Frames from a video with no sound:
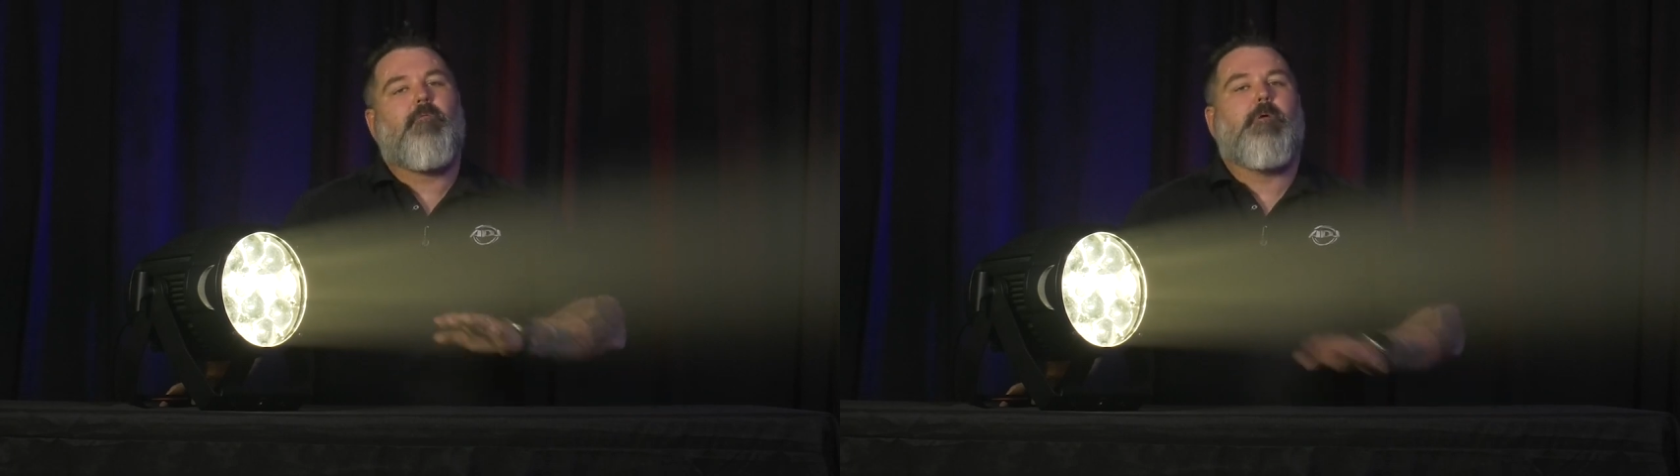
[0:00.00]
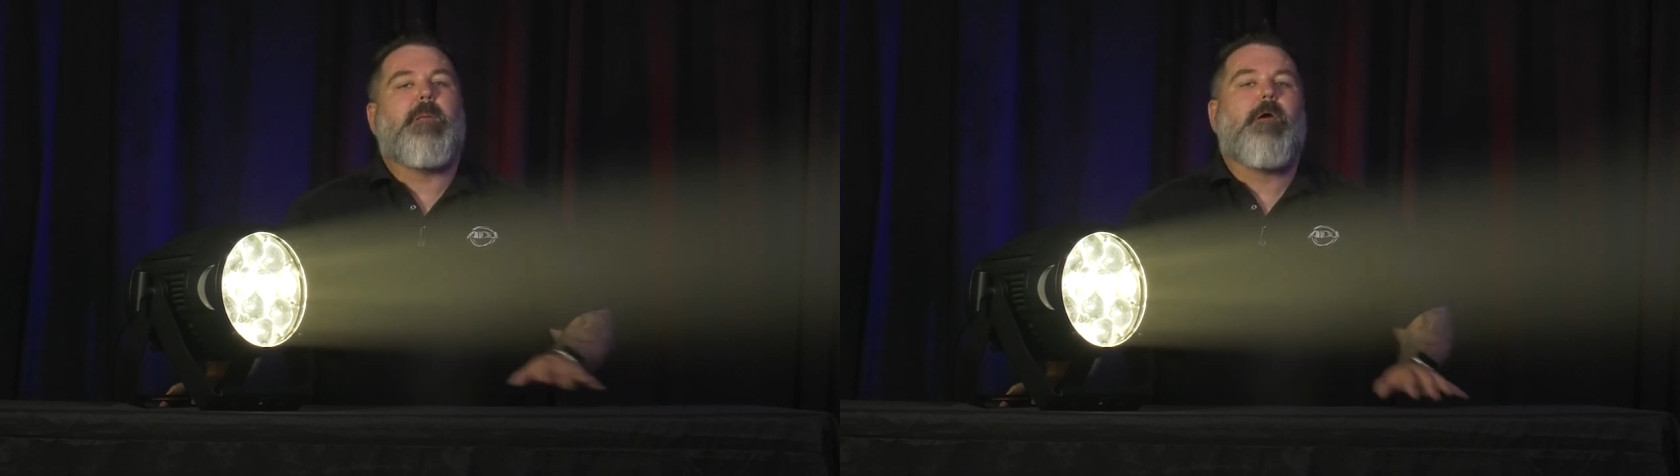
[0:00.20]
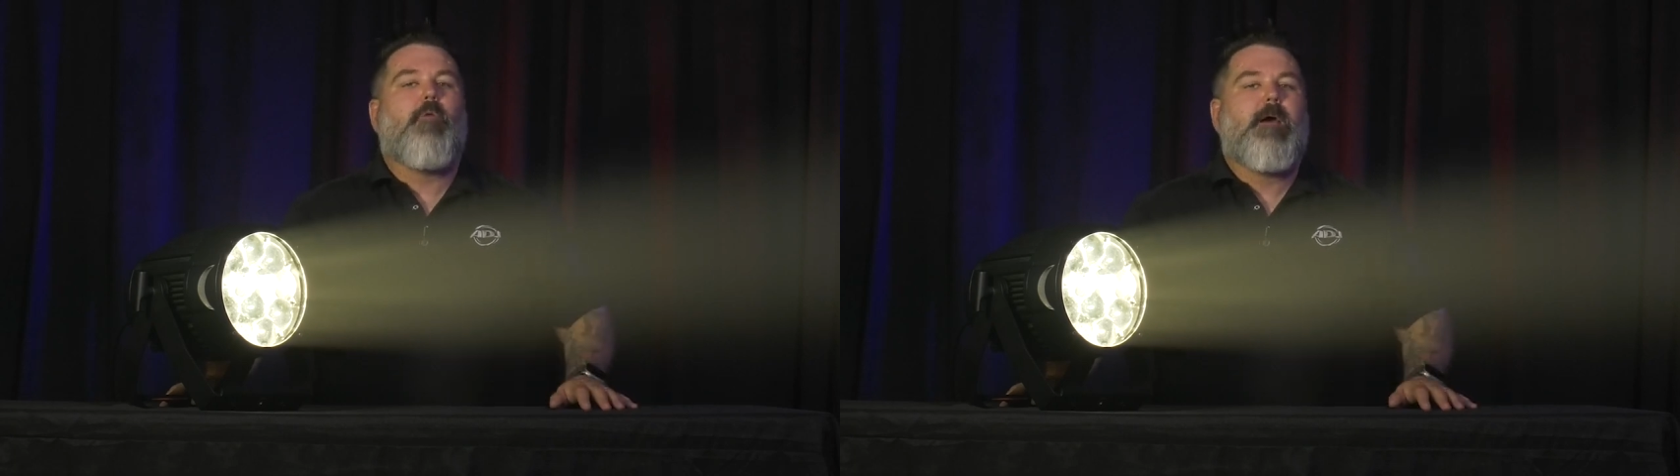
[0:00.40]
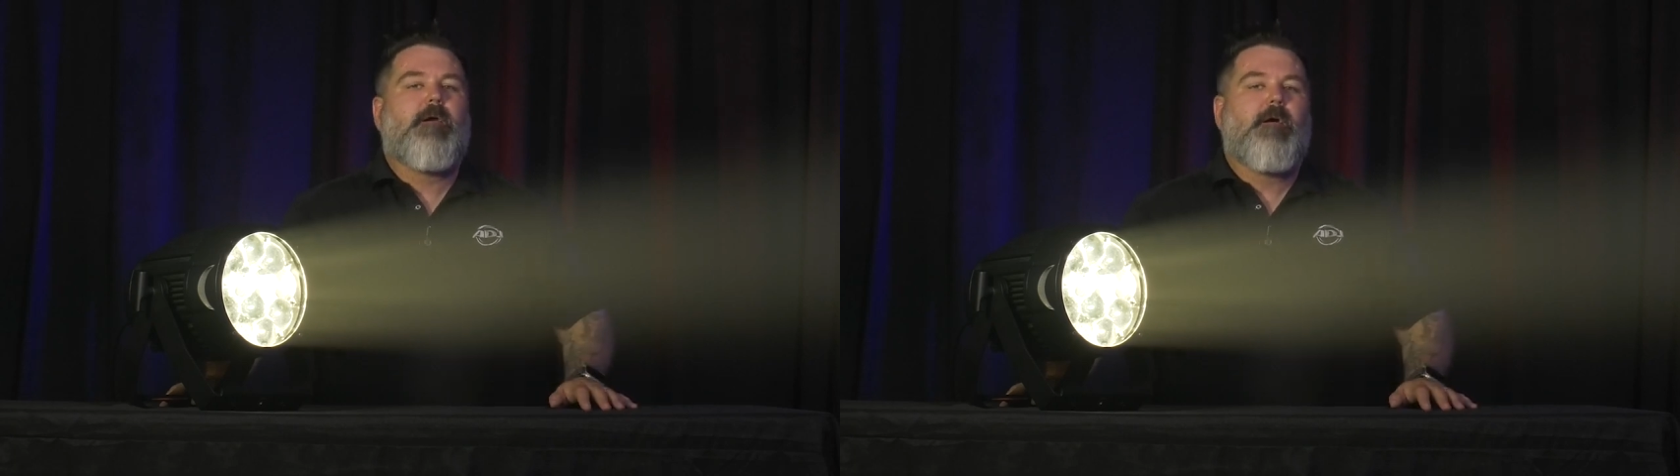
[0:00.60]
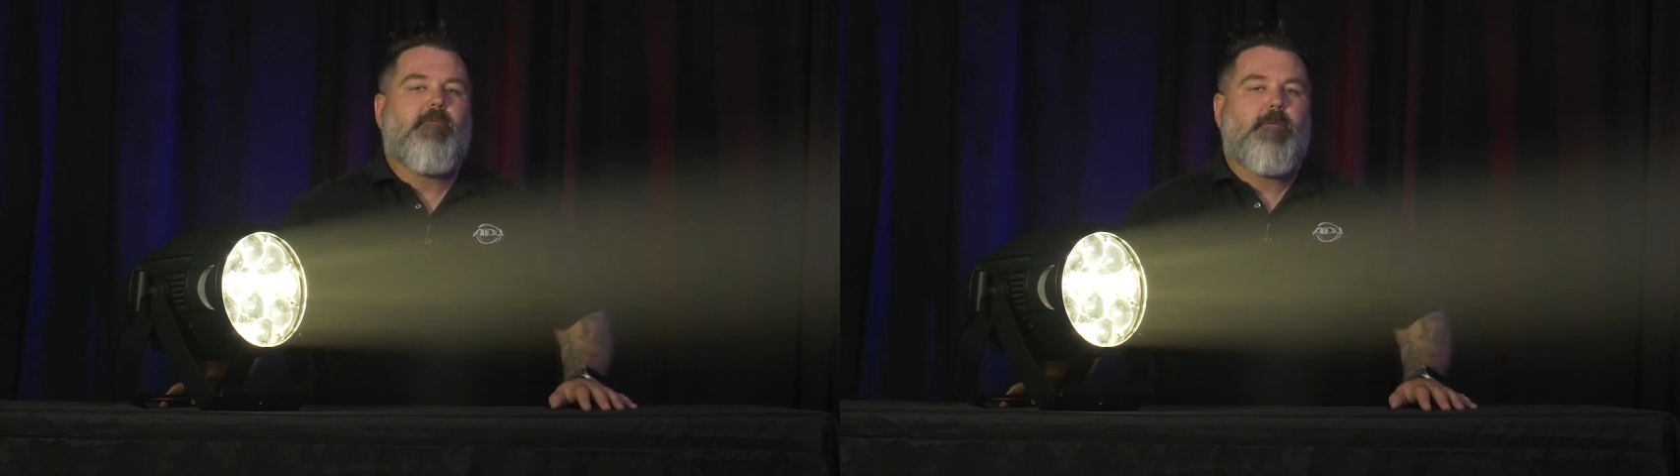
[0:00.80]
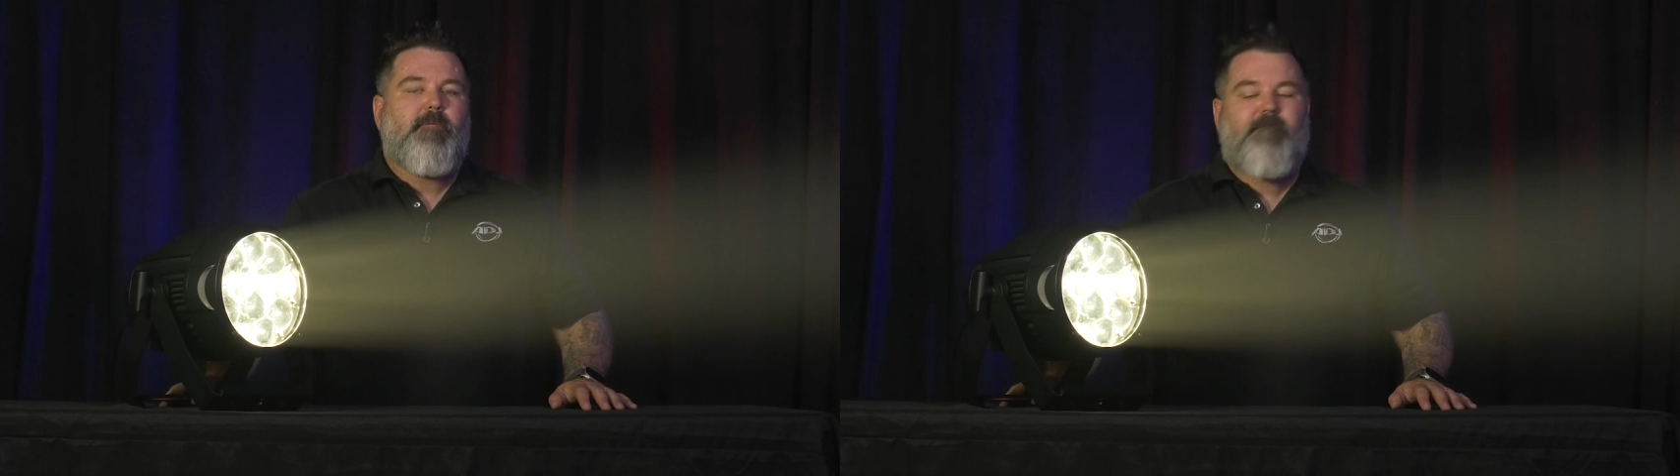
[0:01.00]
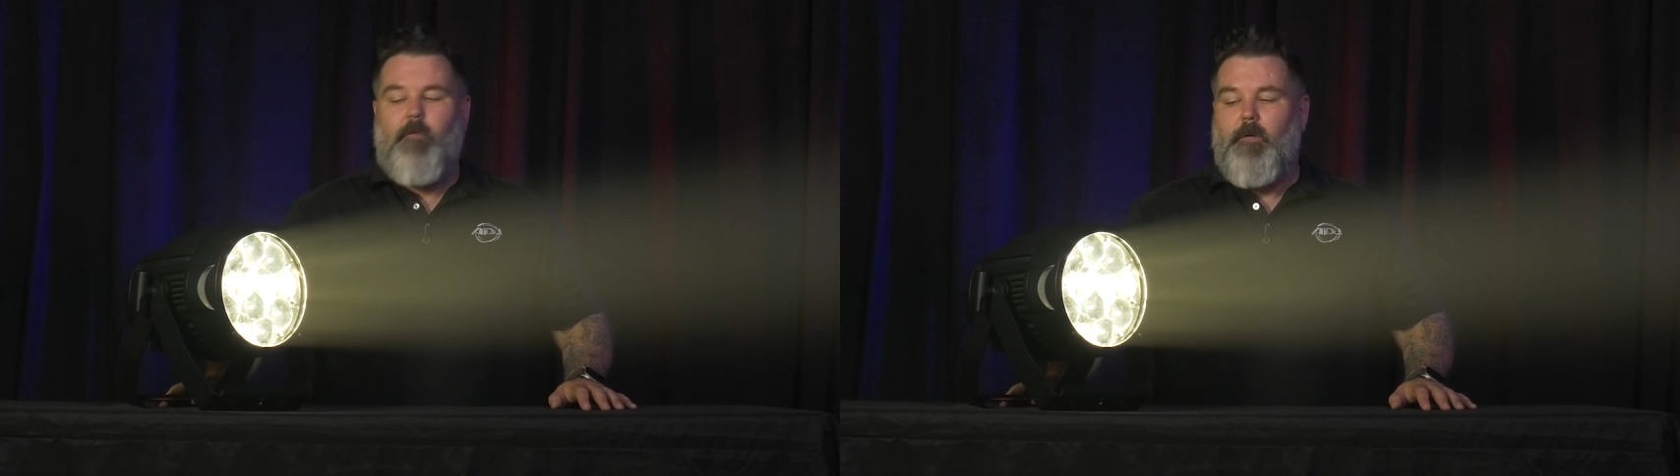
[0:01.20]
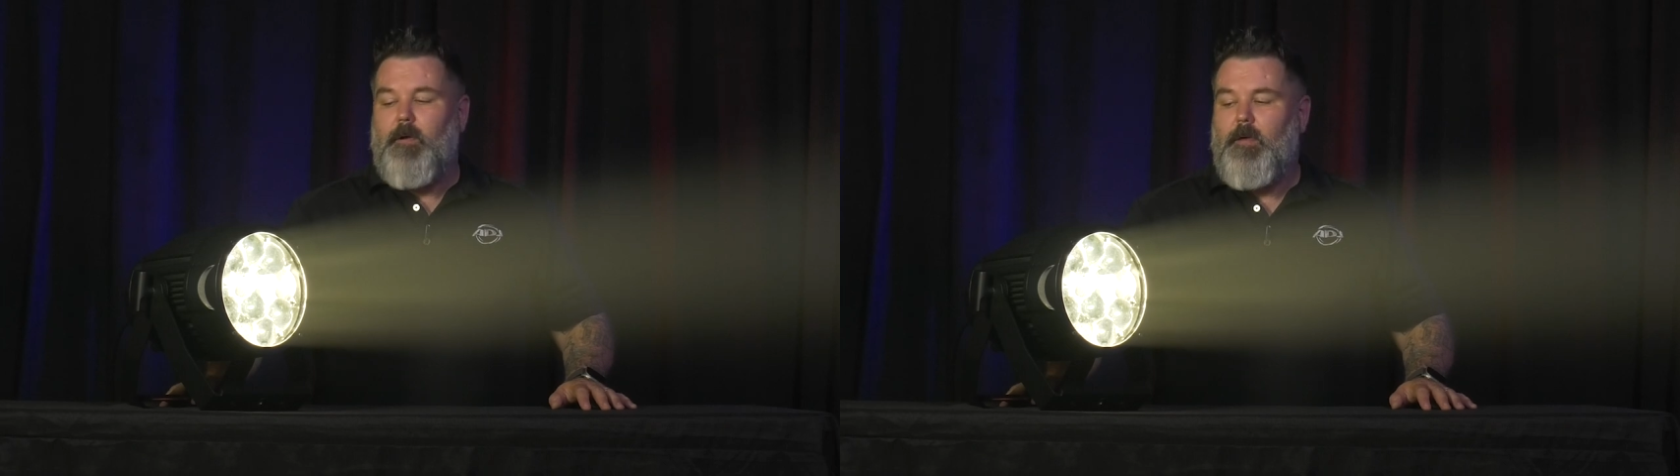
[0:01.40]
really quite covered
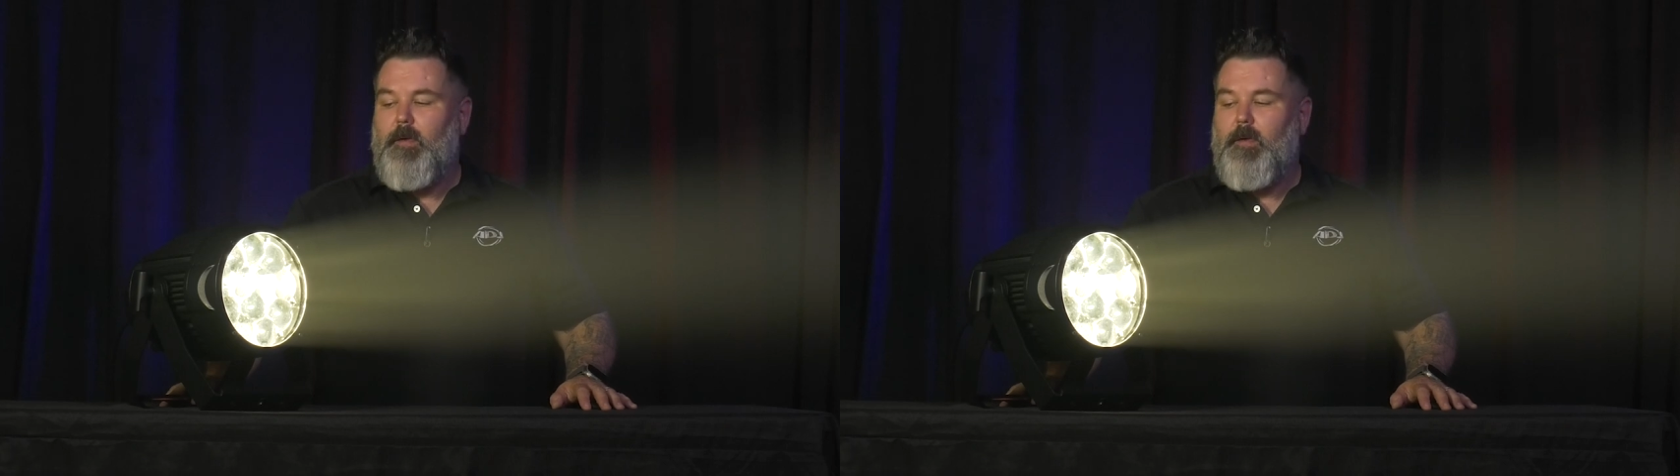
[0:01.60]
before.